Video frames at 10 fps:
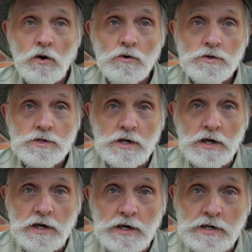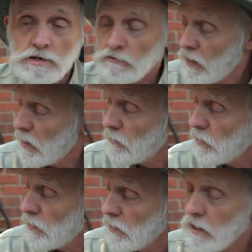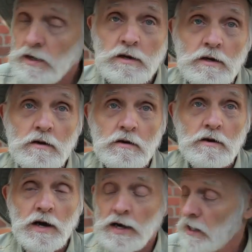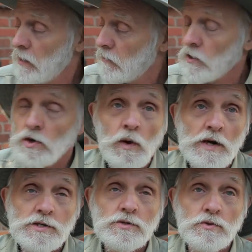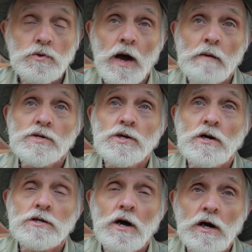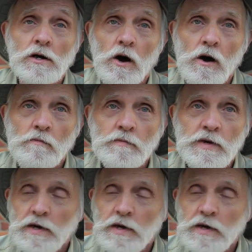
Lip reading: hose is available in the US through Amazon.com.